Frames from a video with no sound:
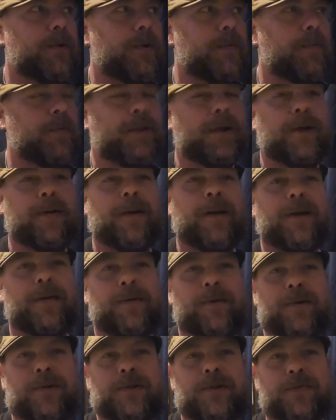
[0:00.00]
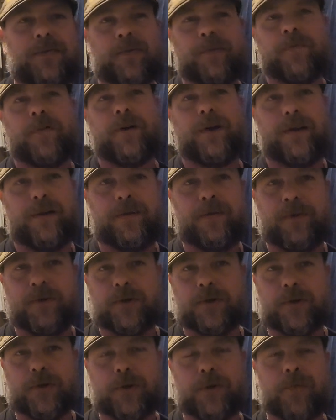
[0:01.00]
going to play around with just for fun for
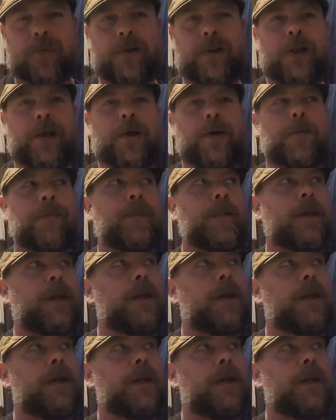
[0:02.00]
a short video.